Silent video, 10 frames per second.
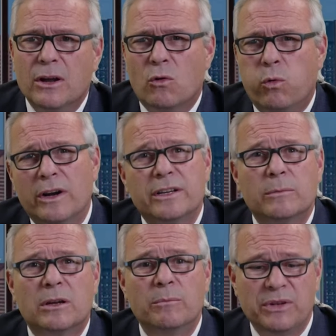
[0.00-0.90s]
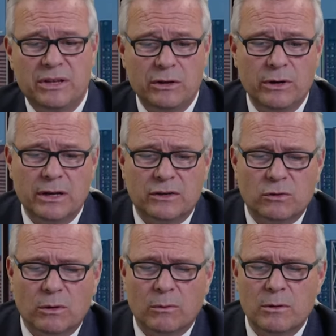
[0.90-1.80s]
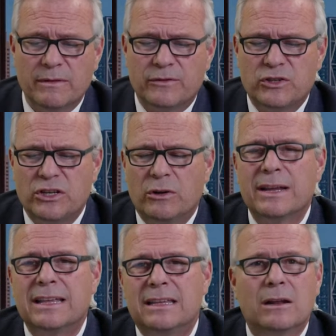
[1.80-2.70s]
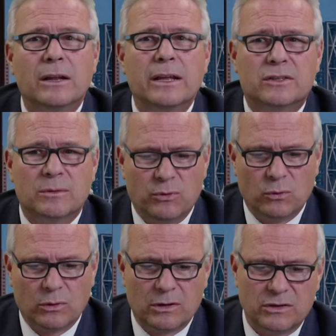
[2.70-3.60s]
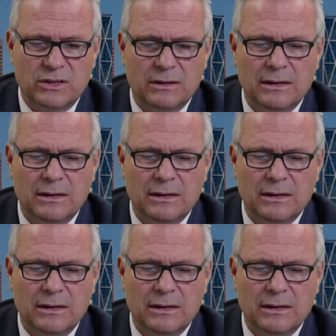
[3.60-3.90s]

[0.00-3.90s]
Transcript: quantum computing to a room of cheering, giggling supporters.